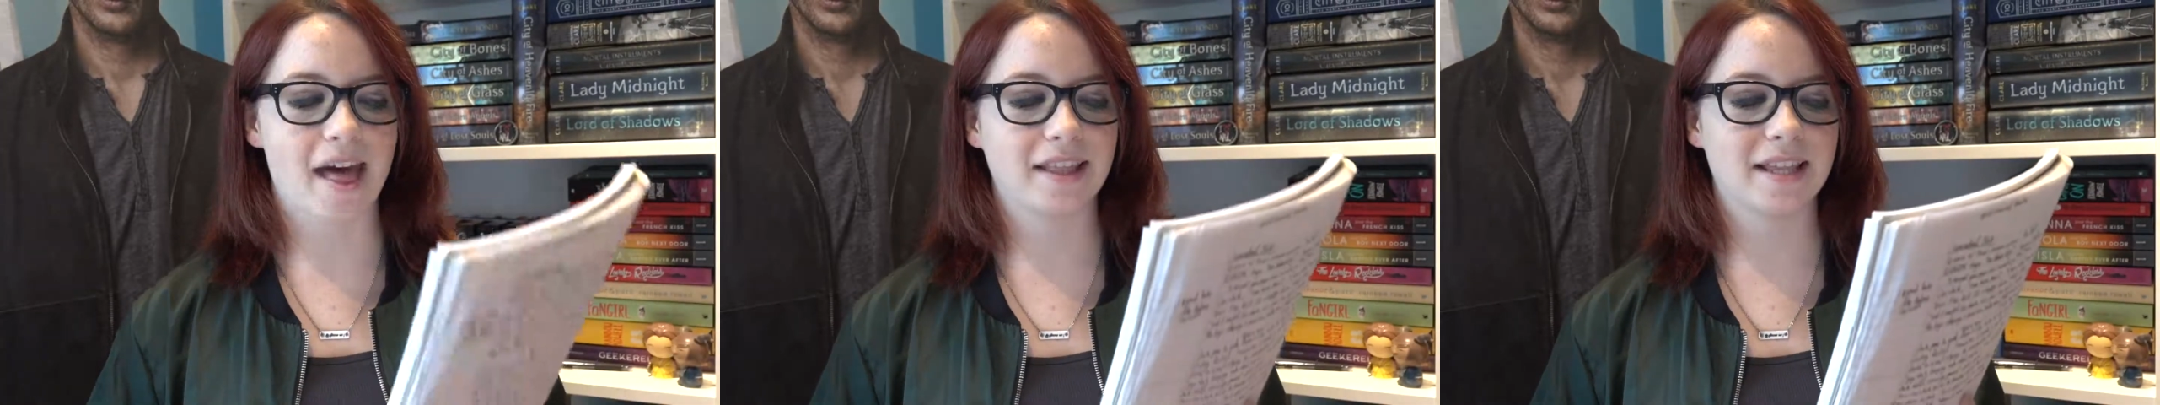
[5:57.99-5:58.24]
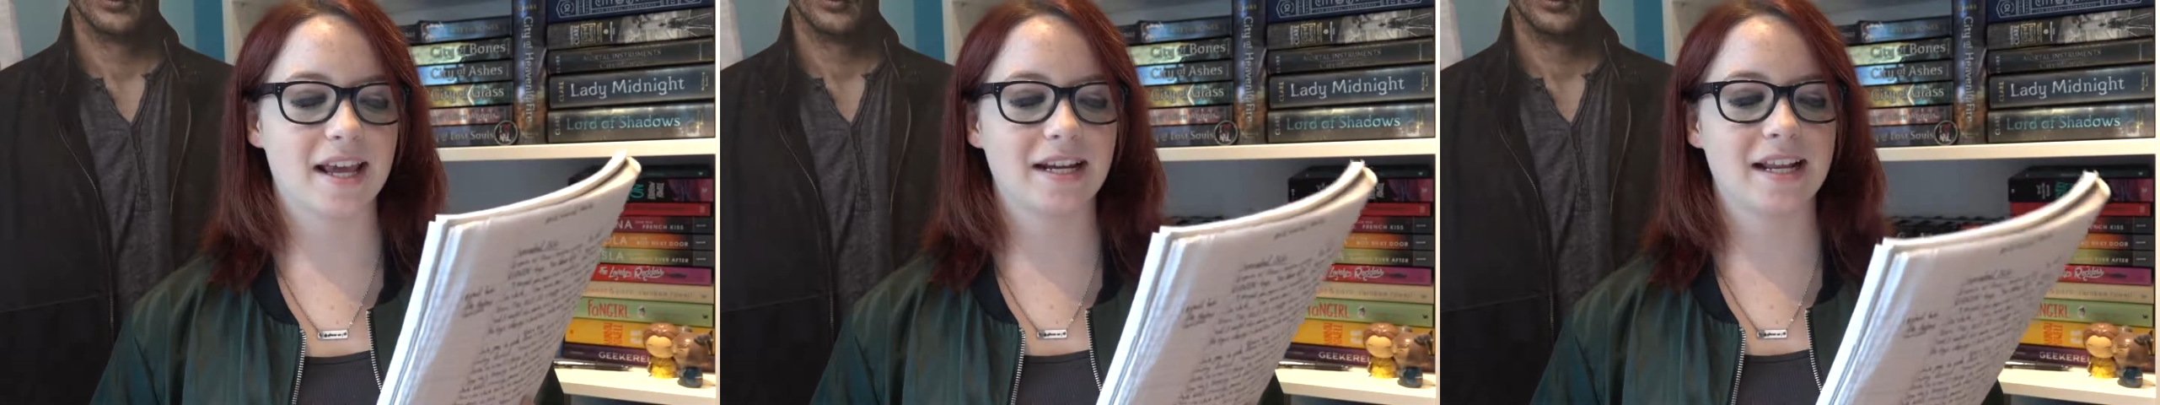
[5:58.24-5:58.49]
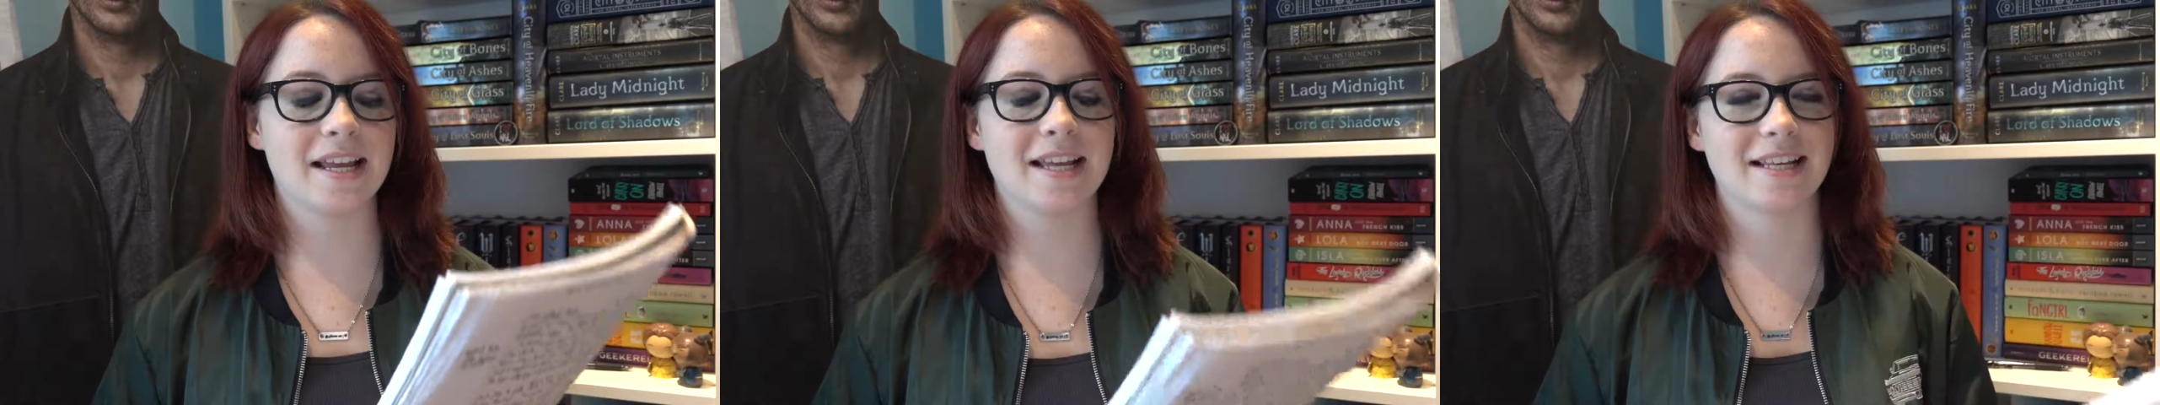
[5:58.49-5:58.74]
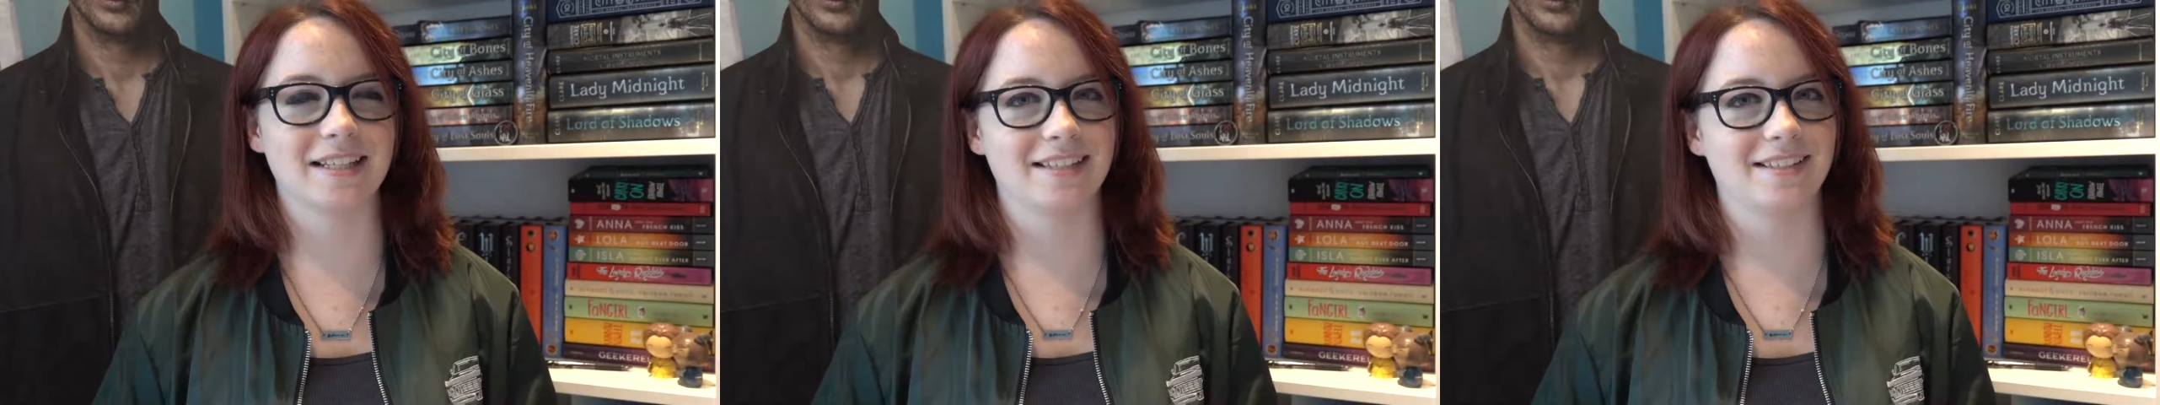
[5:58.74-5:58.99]
and then
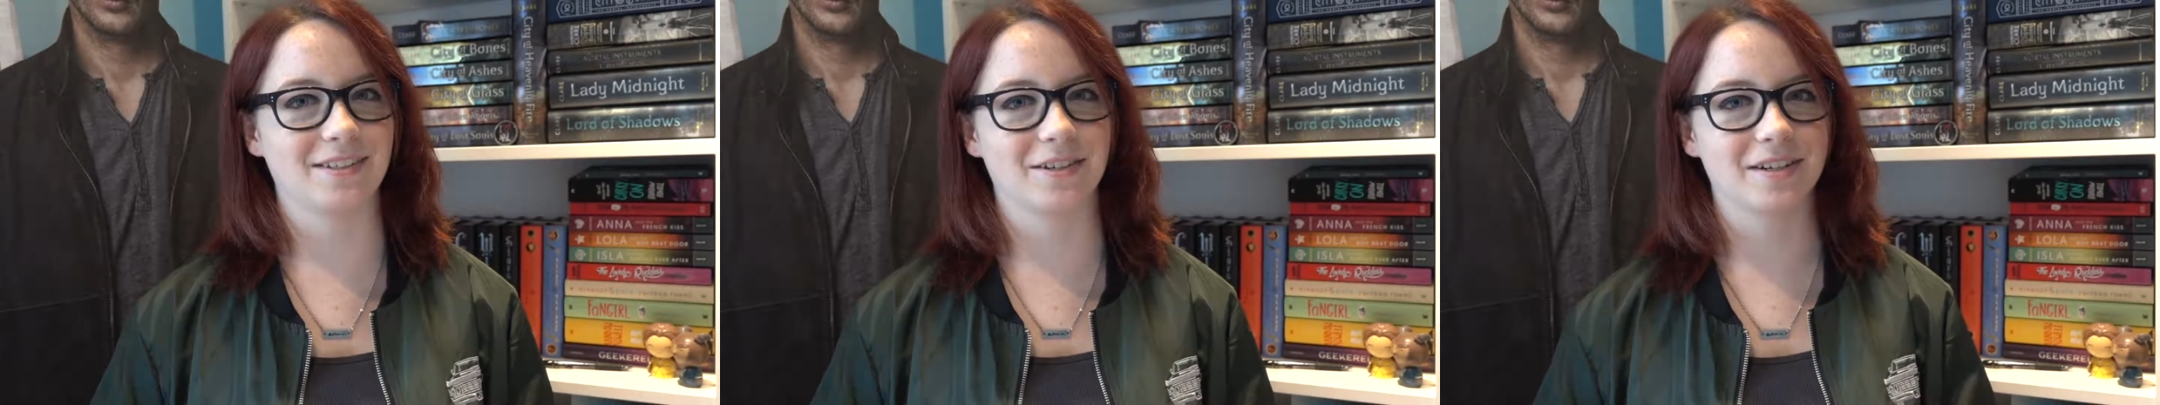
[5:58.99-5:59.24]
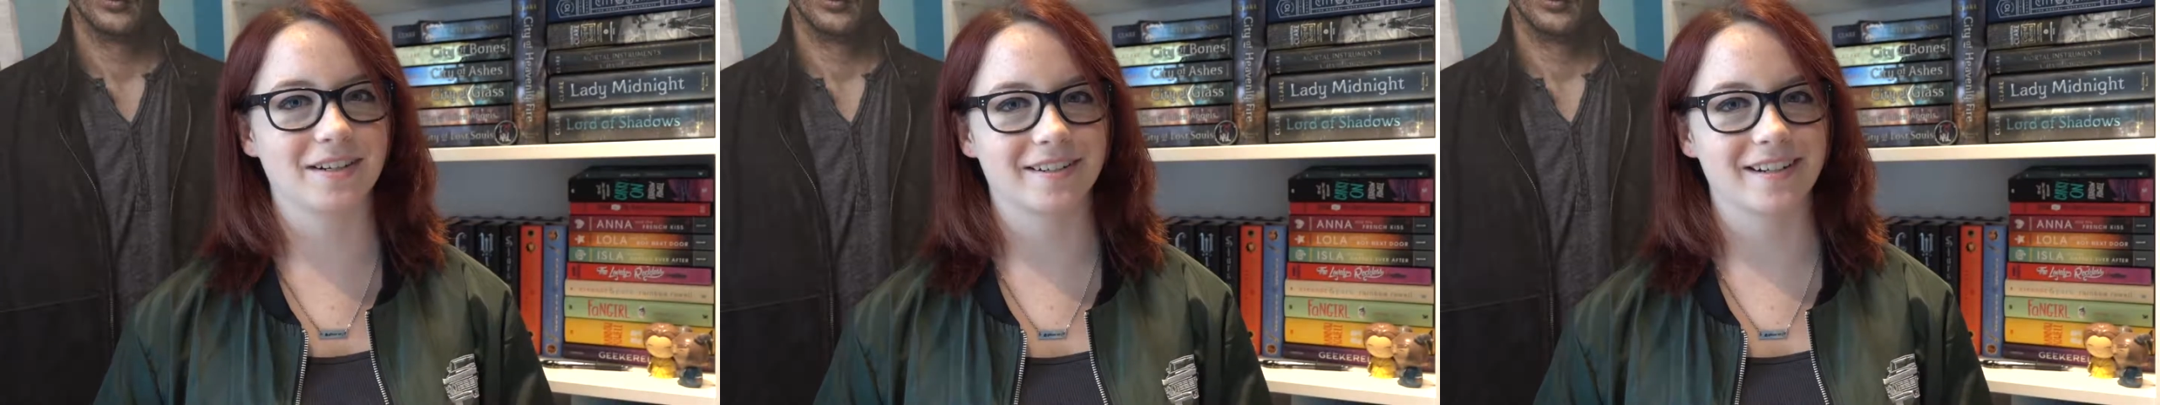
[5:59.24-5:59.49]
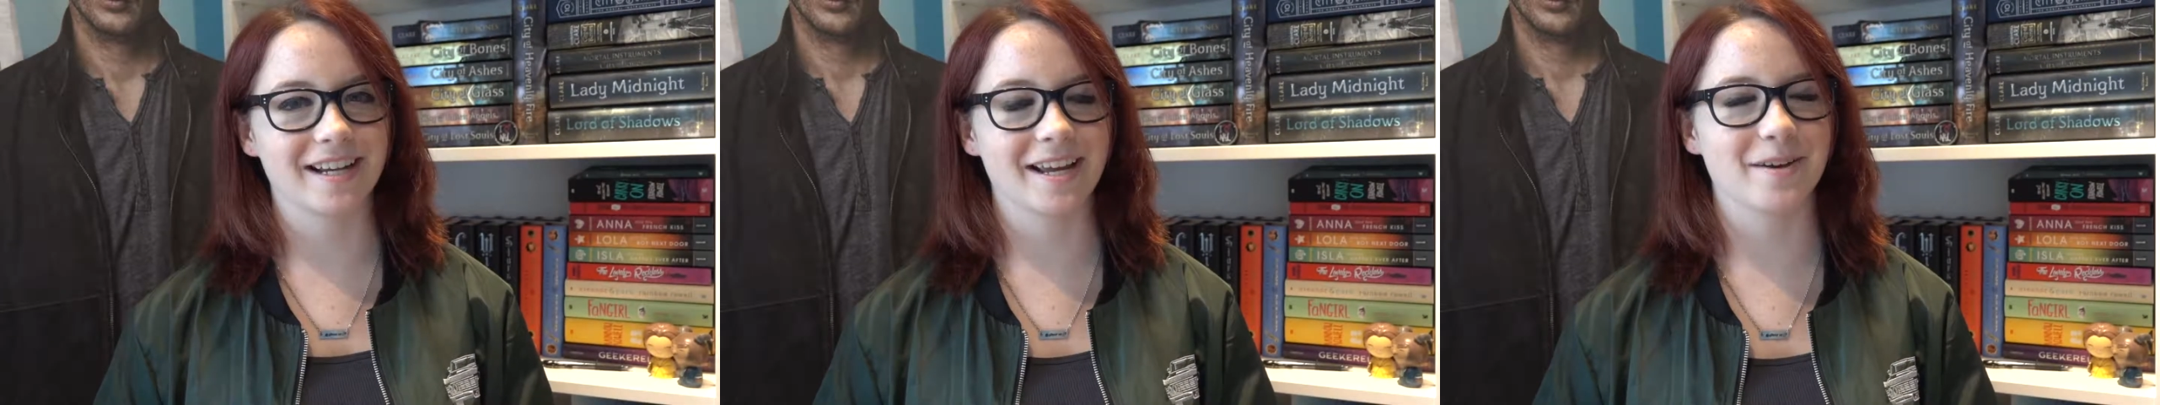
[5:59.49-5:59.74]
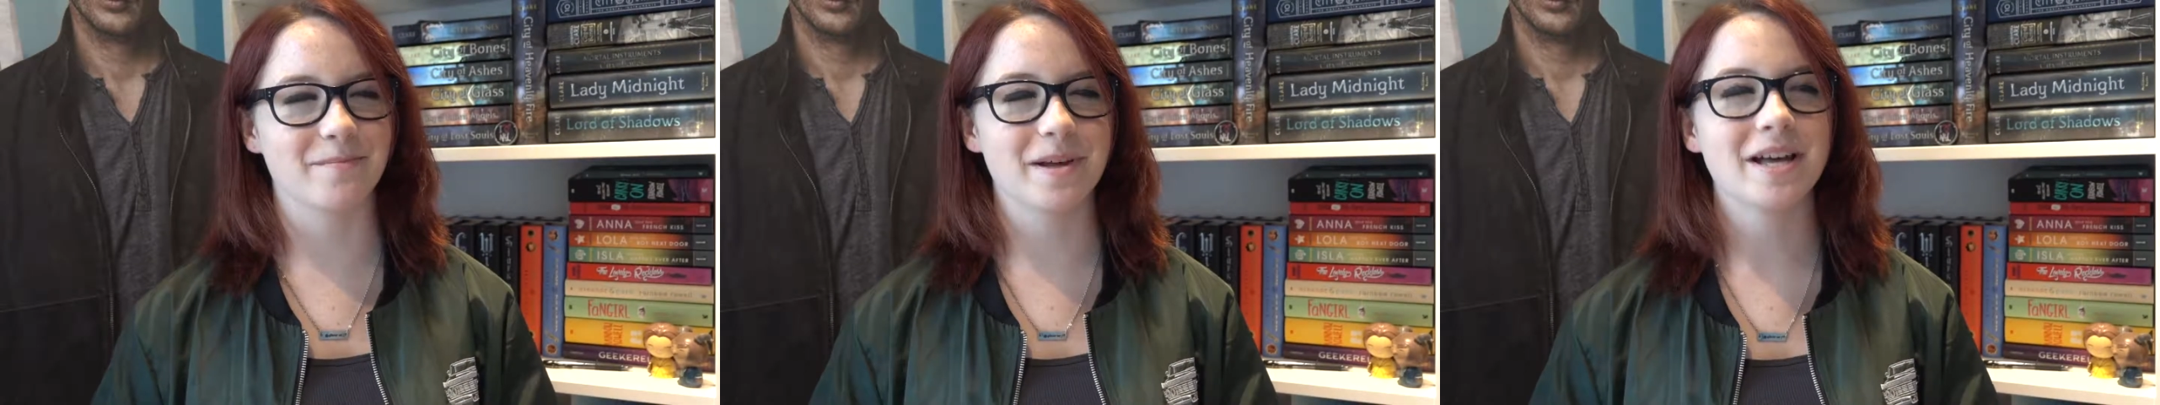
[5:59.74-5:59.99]
he's torturing
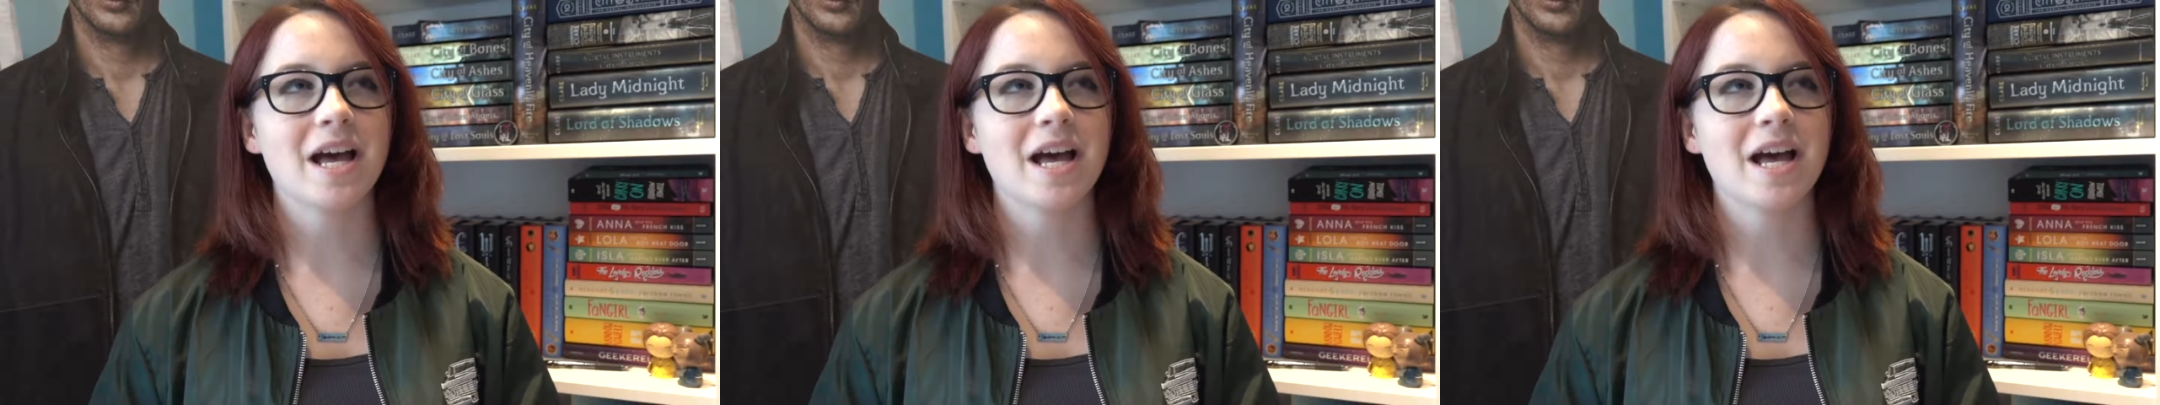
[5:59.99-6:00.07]
him,